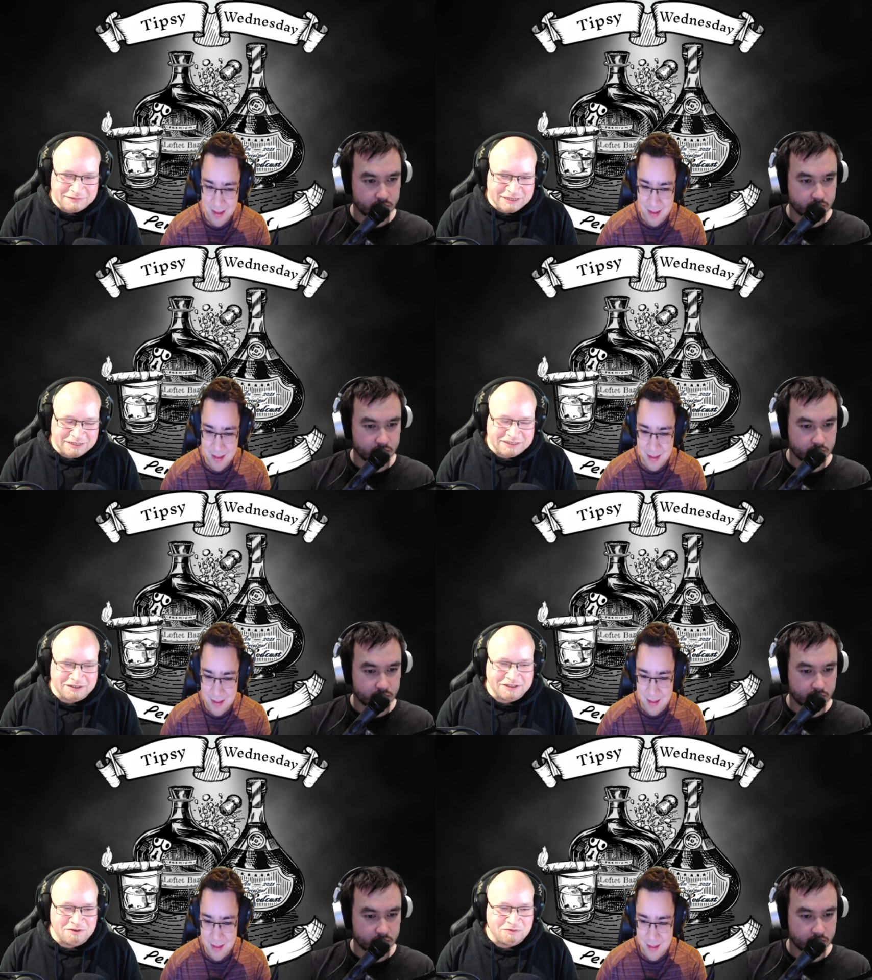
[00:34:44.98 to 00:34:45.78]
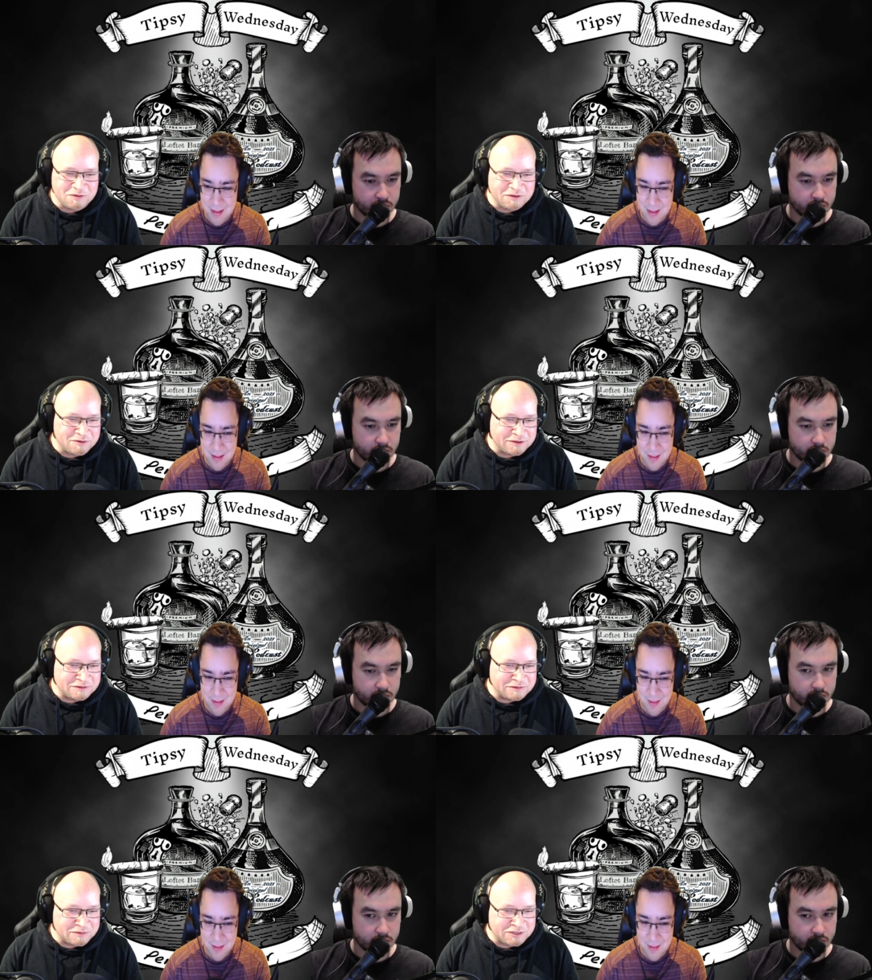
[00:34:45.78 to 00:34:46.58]
Speaker 1: yeah, he's not the only
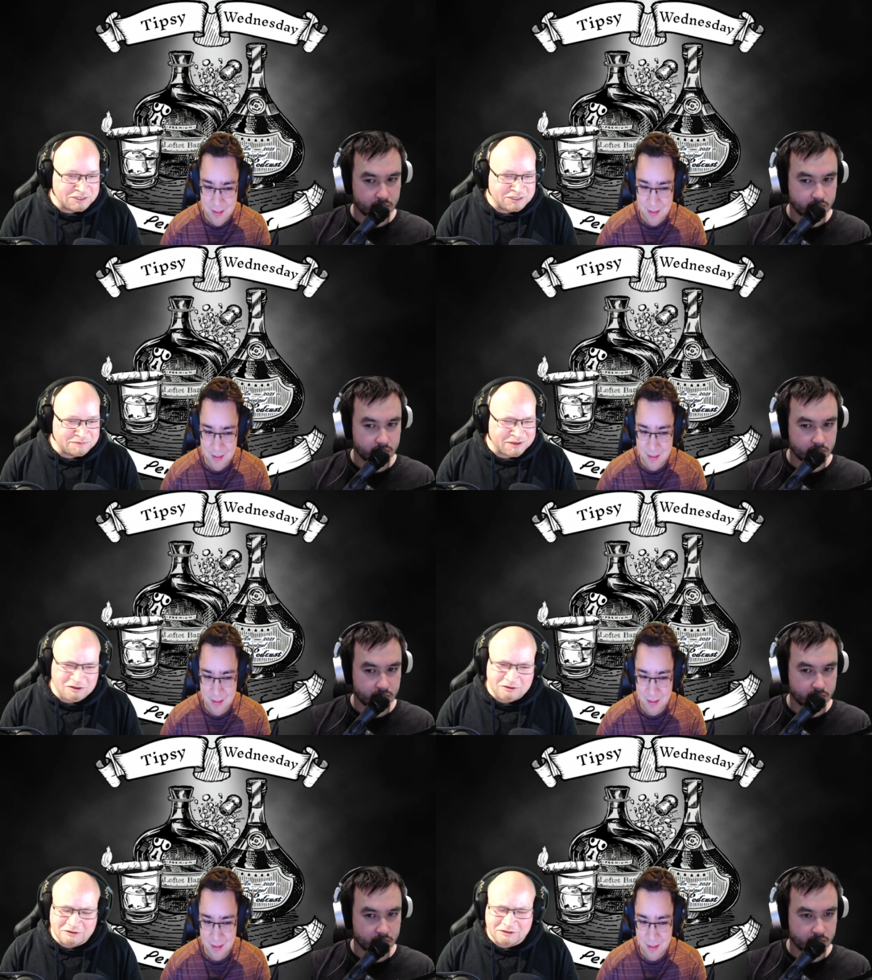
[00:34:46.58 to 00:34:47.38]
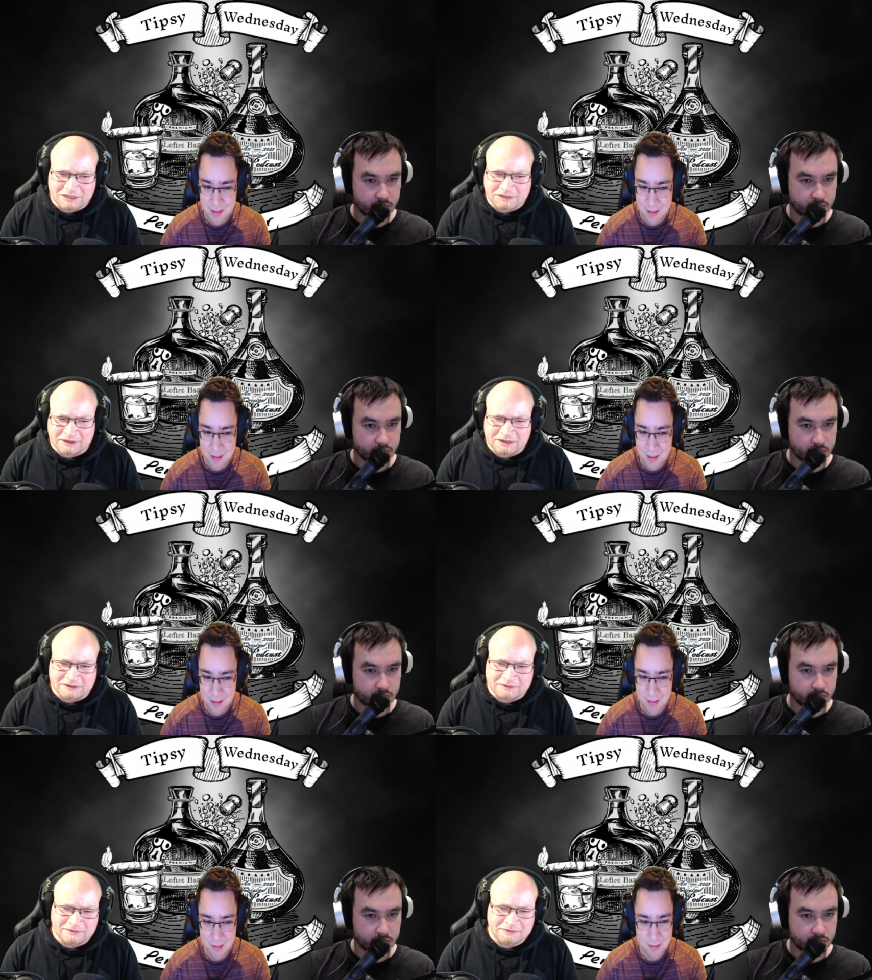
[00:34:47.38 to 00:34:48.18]
one. Mitch McConnell as well.